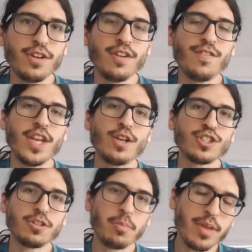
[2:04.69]
done a video
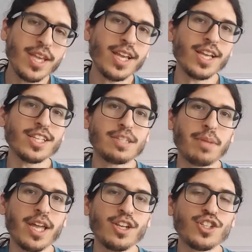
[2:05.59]
speaking in
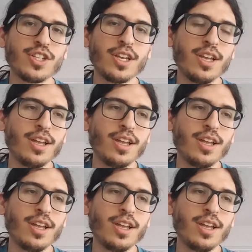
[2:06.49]
Spanish